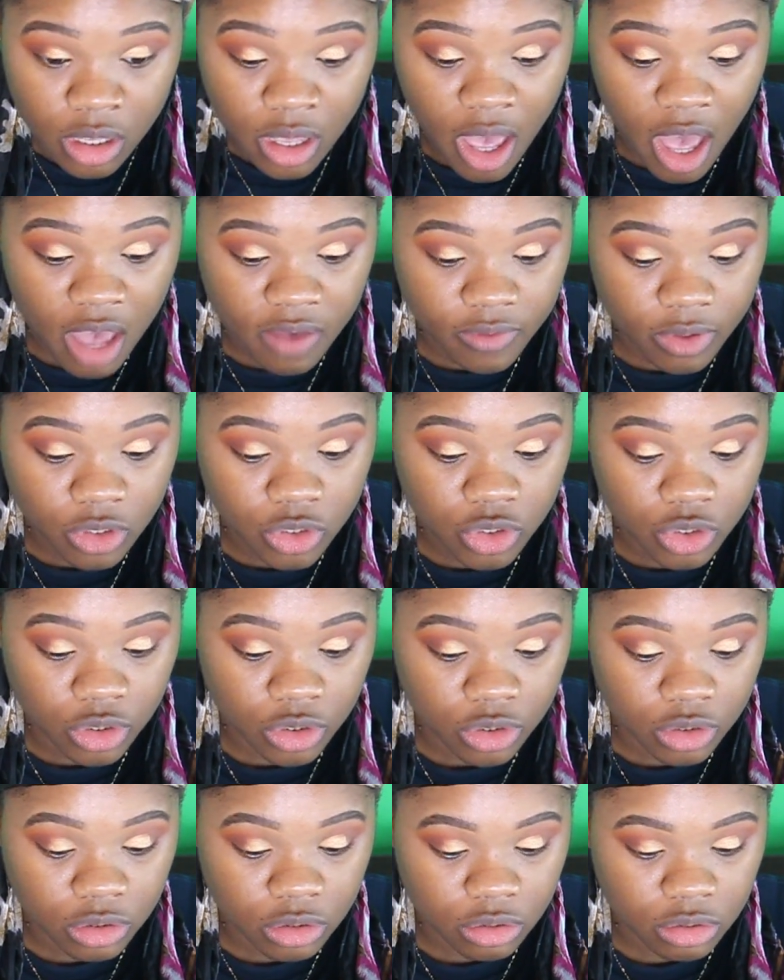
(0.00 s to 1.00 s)
having
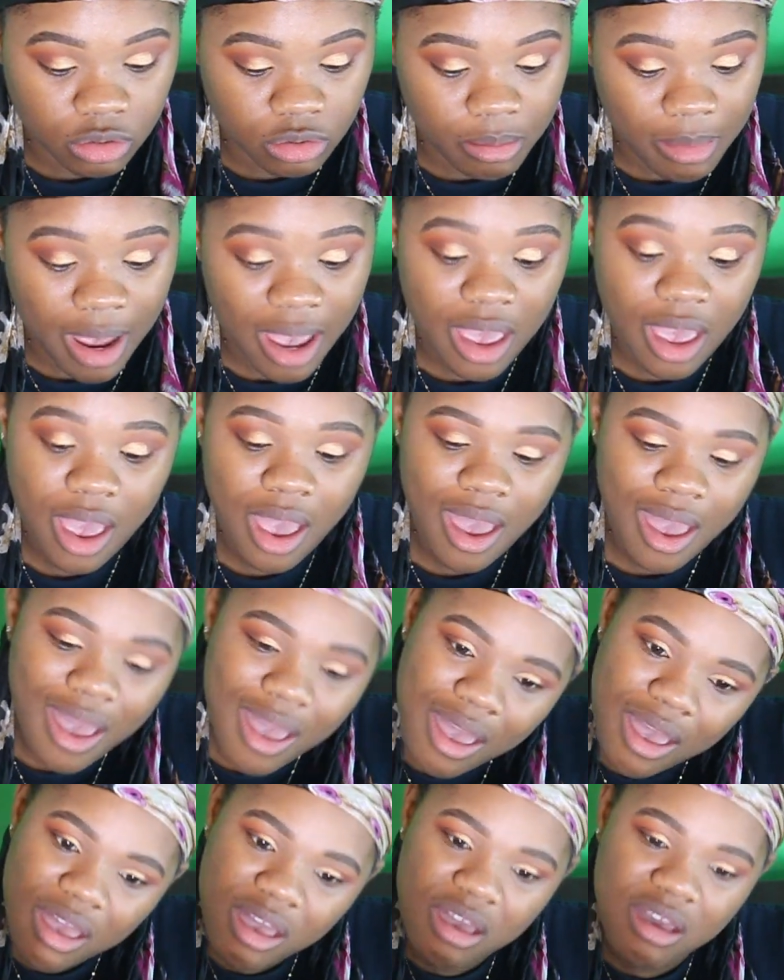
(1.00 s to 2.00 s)
to do my
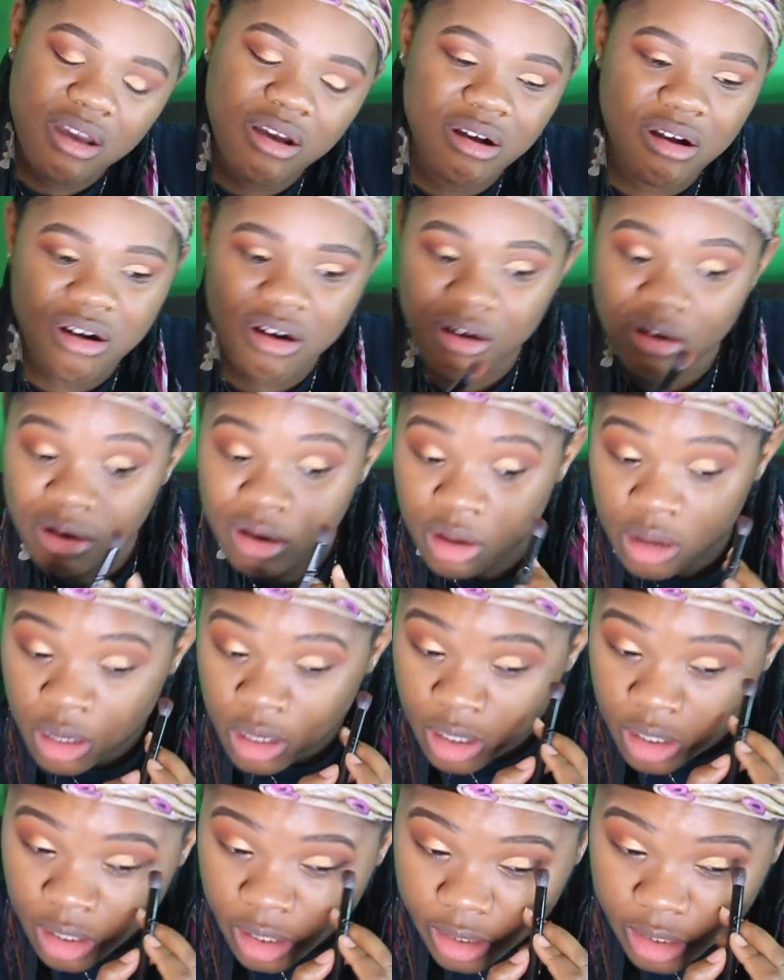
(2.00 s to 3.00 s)
hair,
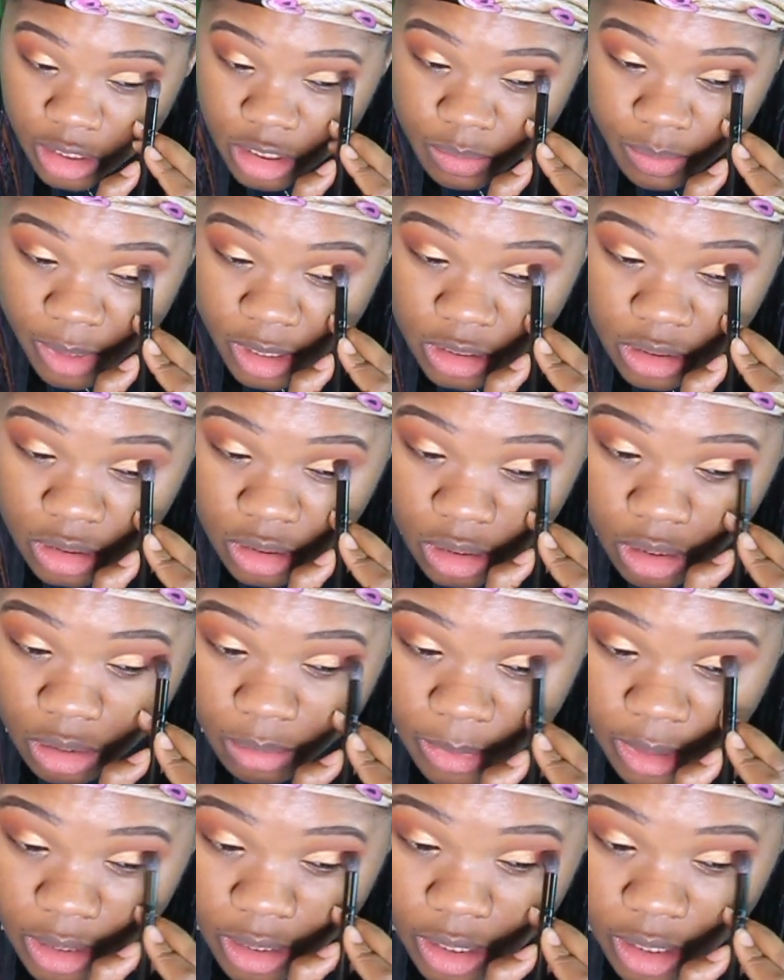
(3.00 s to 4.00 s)
like, especially,
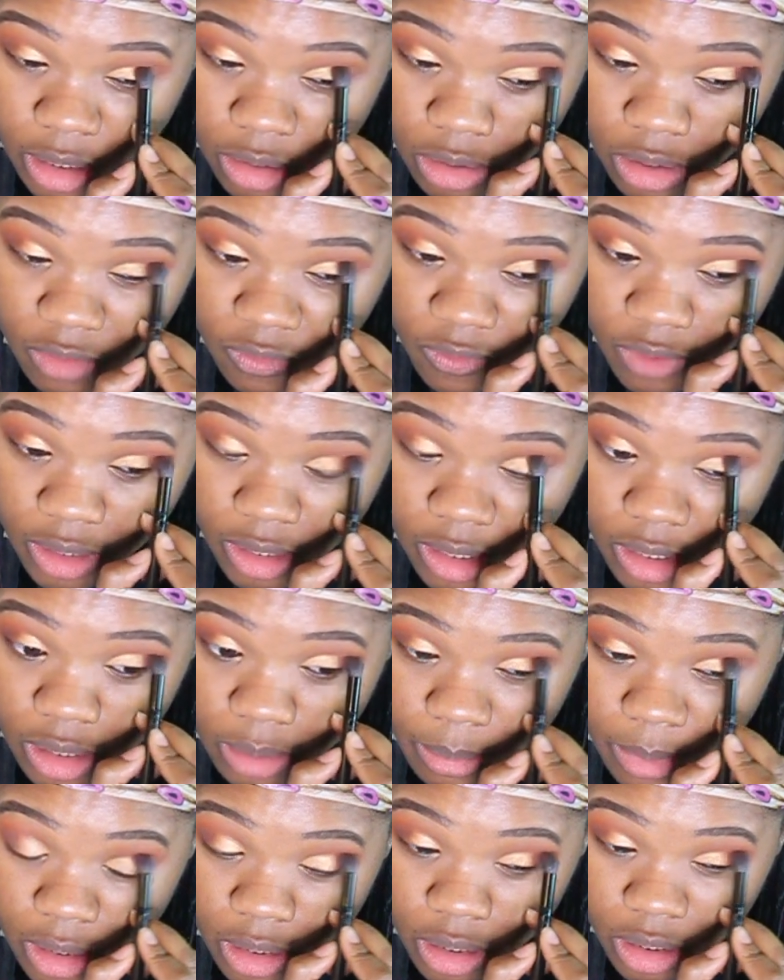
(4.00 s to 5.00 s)
oh my god, you can forget
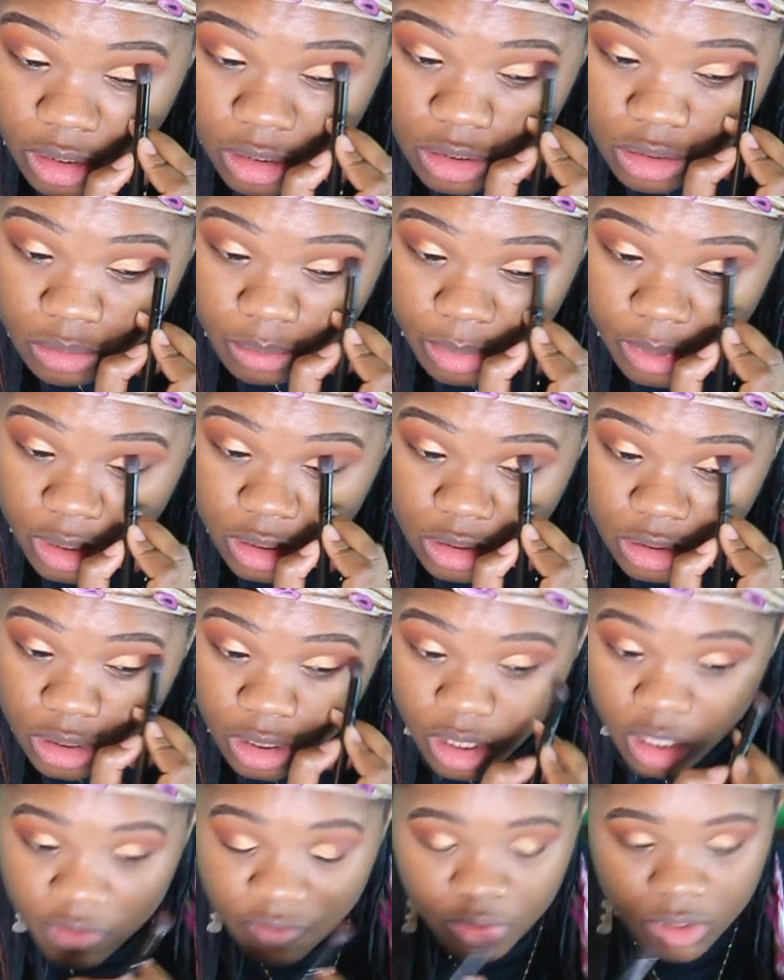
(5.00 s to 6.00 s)
about it,
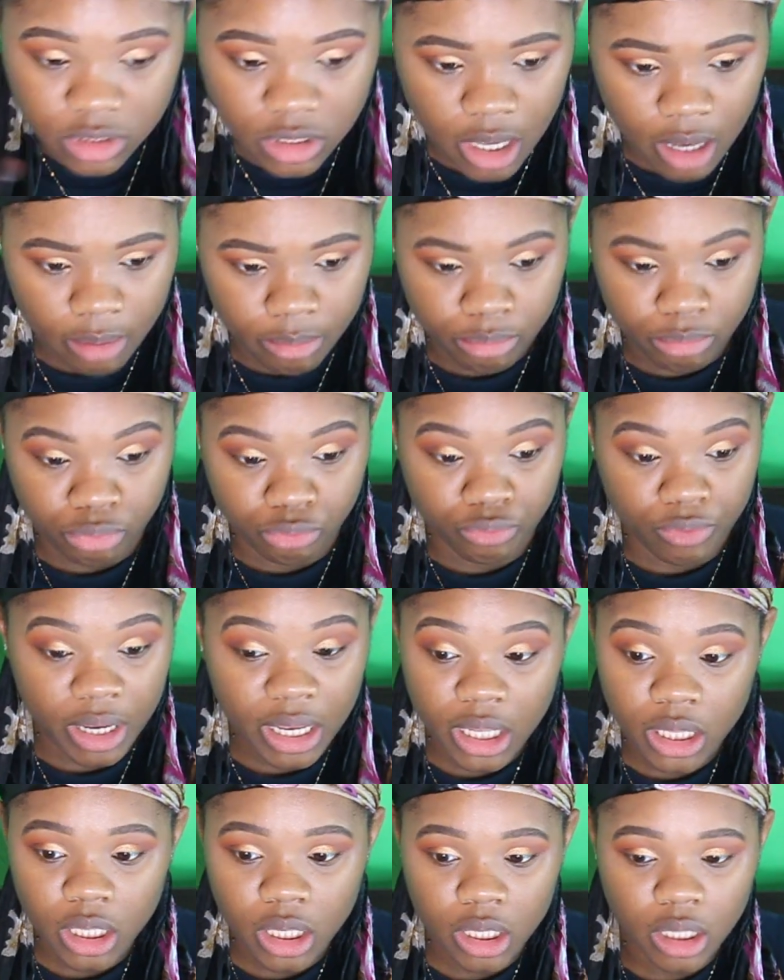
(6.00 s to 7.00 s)
especially if it's like
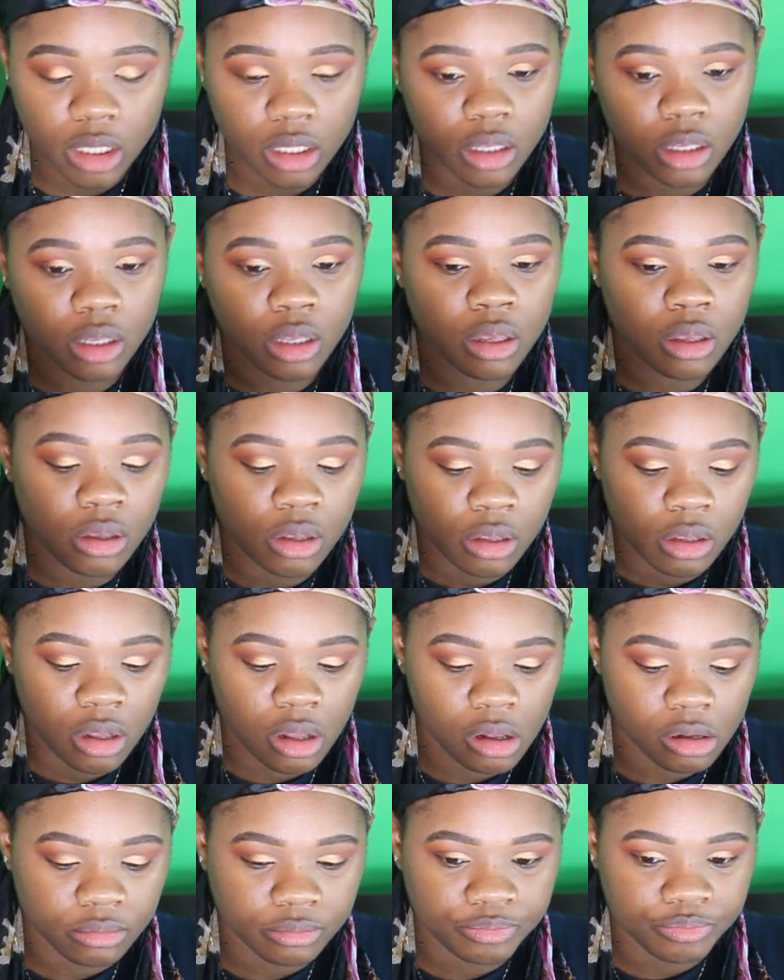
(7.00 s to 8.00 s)
braided
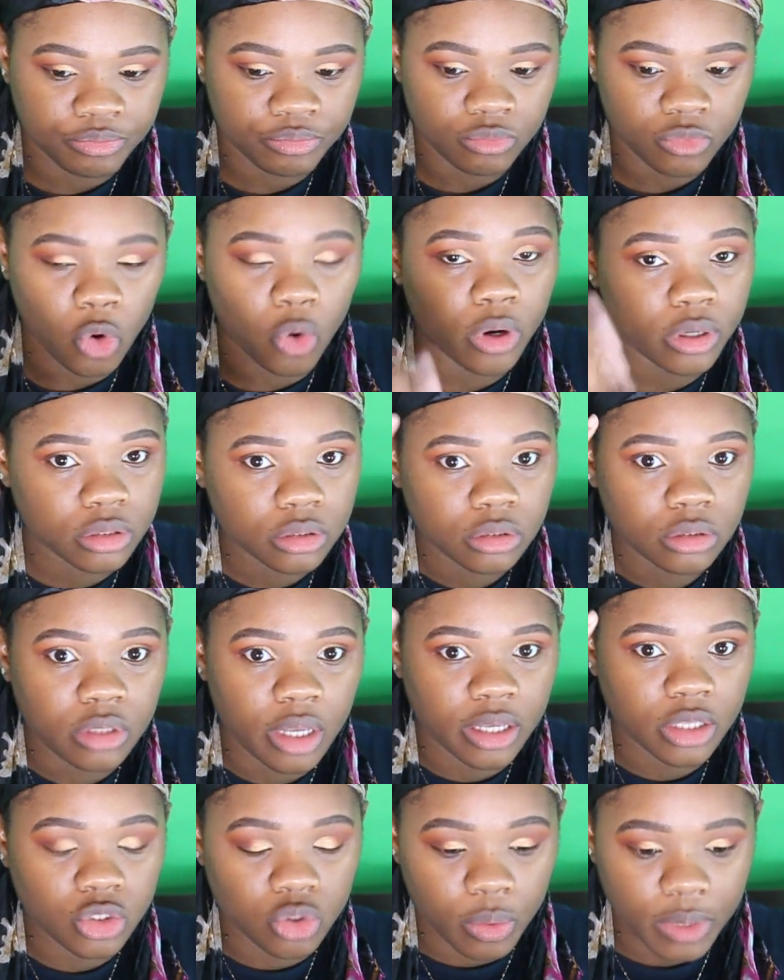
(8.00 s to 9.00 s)
or
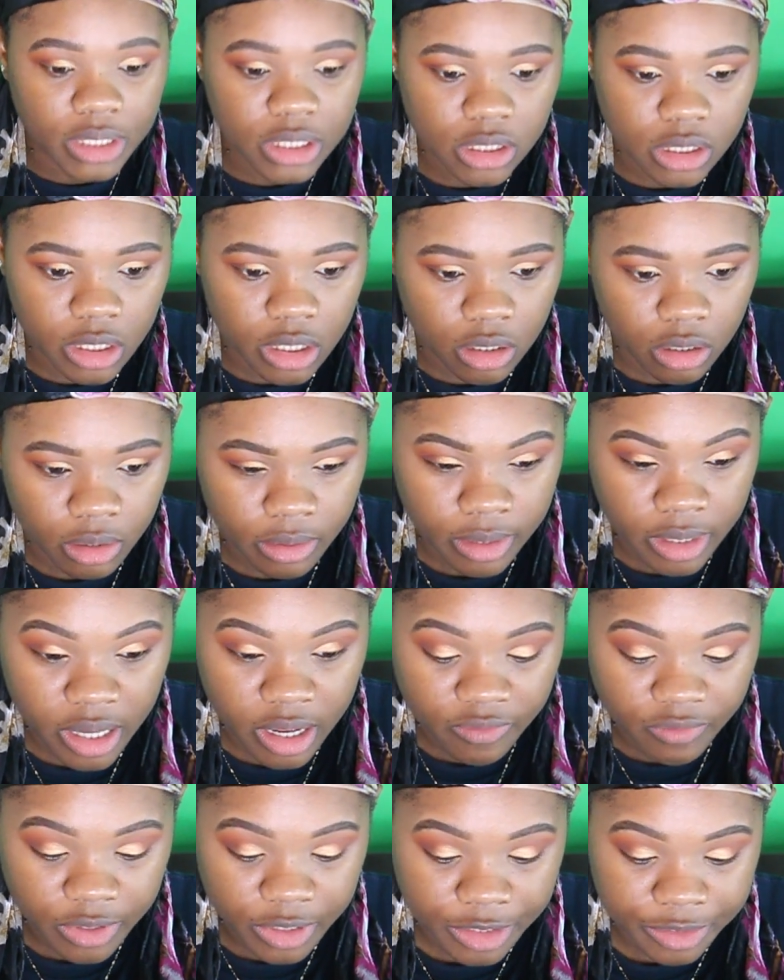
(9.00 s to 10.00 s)
like twisted or
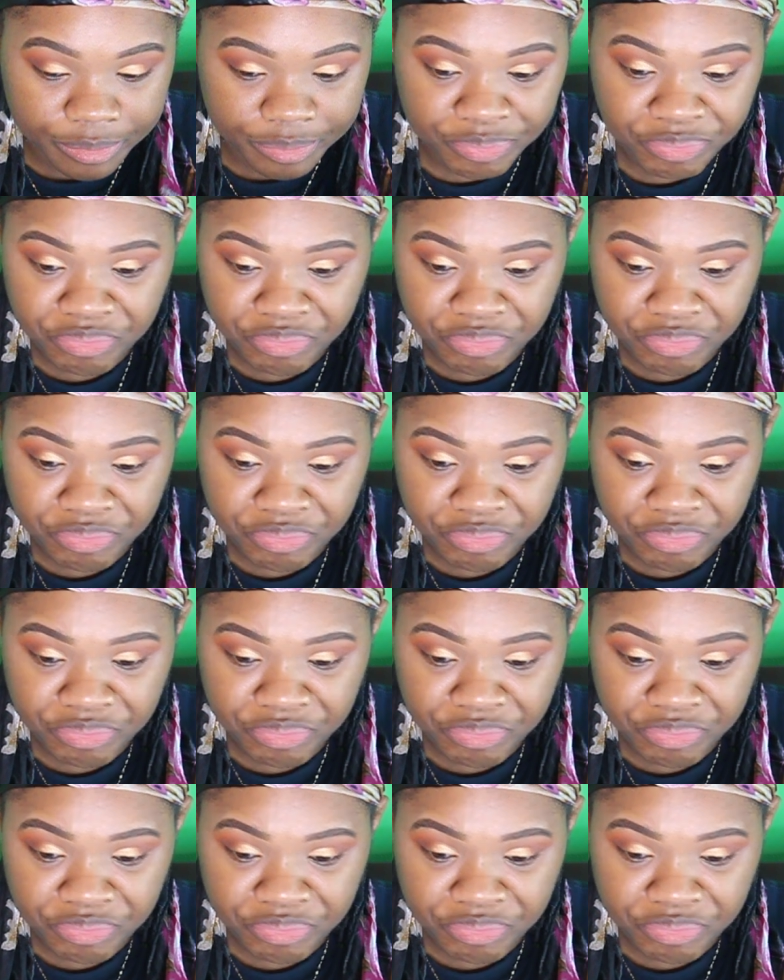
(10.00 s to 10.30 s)
whatever.